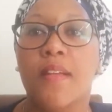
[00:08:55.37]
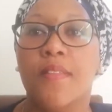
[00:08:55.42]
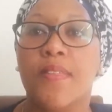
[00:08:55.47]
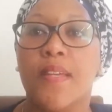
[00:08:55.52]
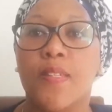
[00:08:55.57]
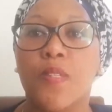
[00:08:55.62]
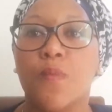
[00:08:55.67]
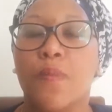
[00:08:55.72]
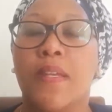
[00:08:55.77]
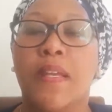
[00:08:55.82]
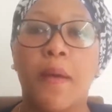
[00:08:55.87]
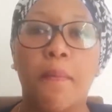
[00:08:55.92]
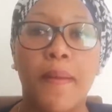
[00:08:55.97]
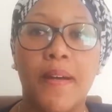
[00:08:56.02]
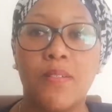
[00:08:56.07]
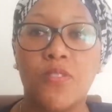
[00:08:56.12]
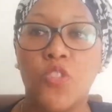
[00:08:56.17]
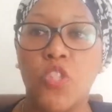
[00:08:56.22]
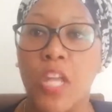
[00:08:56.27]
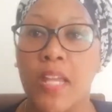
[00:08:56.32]
that speak
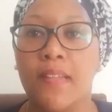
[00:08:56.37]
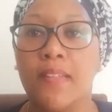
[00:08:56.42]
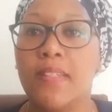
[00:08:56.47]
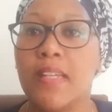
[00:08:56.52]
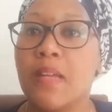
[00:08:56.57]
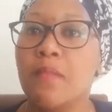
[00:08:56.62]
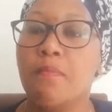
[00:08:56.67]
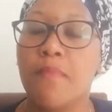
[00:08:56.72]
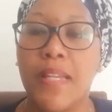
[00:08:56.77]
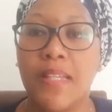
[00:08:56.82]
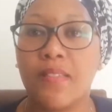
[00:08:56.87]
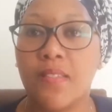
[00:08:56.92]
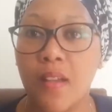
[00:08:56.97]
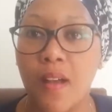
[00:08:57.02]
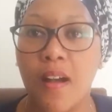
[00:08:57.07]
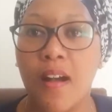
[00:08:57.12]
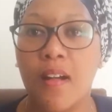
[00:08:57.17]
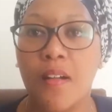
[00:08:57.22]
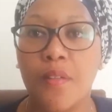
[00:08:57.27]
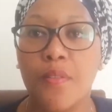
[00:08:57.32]
about gender and
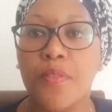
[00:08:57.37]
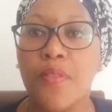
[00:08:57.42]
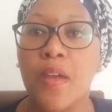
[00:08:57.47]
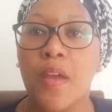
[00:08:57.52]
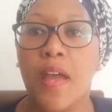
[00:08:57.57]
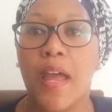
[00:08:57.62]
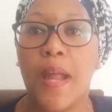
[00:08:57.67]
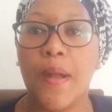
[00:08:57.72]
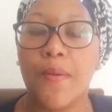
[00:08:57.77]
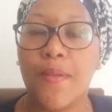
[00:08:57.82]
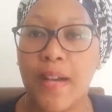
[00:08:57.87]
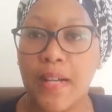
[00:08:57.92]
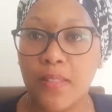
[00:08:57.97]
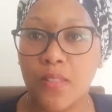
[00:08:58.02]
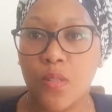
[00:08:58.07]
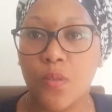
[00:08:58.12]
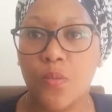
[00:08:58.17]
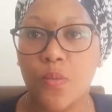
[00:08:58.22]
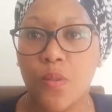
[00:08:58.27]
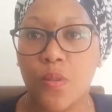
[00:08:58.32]
mental health around
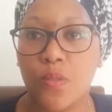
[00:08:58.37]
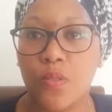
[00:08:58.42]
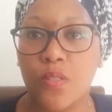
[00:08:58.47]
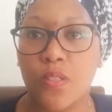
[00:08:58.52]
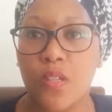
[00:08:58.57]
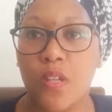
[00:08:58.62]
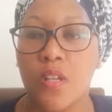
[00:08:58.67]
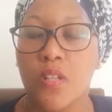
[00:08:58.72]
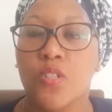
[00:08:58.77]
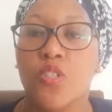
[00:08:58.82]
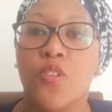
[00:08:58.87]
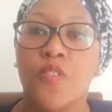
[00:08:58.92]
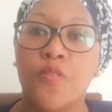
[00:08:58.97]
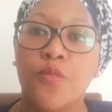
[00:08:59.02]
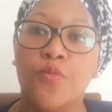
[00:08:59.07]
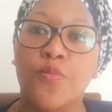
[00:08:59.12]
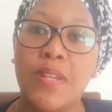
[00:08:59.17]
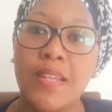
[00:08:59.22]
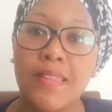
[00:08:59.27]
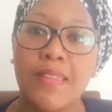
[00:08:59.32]
the world,
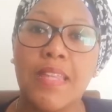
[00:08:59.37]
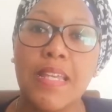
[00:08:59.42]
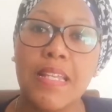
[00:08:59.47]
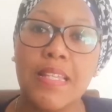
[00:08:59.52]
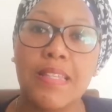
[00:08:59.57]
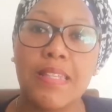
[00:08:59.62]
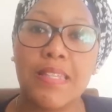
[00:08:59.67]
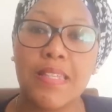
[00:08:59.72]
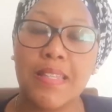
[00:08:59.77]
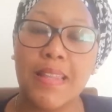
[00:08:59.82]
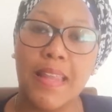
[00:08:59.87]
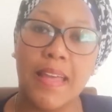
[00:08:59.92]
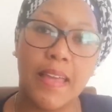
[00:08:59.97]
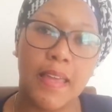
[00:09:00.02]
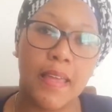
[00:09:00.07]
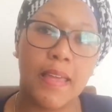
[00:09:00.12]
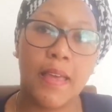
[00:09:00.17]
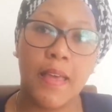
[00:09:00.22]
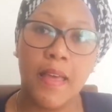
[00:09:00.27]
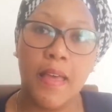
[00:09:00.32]
to read things
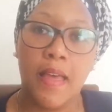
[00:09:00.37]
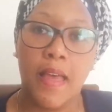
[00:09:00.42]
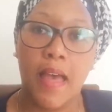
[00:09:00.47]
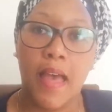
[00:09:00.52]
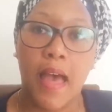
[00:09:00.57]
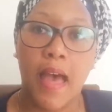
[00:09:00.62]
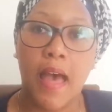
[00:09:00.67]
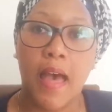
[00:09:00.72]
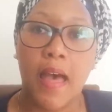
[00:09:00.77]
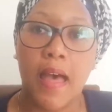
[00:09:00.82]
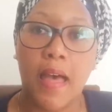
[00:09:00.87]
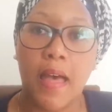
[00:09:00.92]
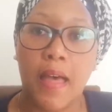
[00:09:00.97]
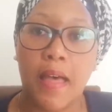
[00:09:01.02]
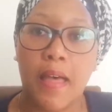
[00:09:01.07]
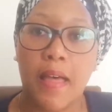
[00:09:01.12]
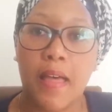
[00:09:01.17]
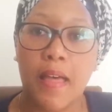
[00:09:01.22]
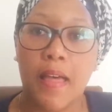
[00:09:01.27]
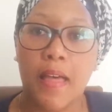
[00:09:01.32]
like
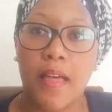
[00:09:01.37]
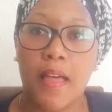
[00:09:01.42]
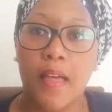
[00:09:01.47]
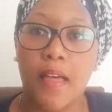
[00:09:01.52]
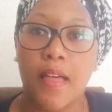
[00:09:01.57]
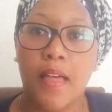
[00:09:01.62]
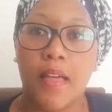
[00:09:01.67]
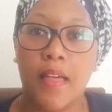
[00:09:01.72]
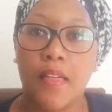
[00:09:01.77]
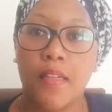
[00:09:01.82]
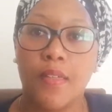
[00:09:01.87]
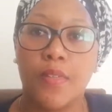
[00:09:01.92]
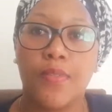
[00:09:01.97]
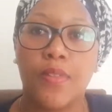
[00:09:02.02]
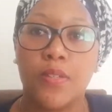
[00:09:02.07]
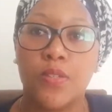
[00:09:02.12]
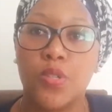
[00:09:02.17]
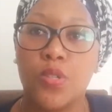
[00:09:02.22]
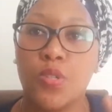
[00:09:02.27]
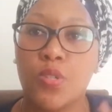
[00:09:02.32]

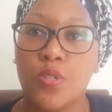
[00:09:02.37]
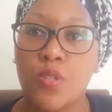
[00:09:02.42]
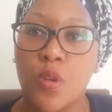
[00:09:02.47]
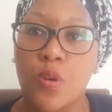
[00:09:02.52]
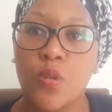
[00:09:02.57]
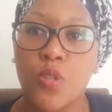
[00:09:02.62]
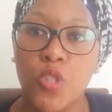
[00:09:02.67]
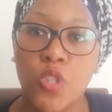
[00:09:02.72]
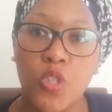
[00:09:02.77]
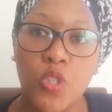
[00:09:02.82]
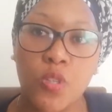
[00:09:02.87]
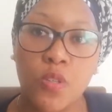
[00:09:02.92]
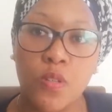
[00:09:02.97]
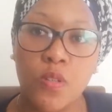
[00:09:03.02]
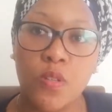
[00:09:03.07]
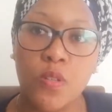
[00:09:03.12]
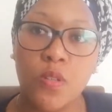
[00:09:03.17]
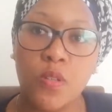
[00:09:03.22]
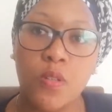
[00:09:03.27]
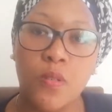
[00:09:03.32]
the
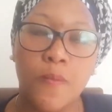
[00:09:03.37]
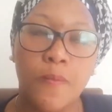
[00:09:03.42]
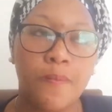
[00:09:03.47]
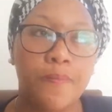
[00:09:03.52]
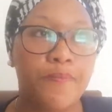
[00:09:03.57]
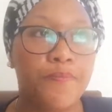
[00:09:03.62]
social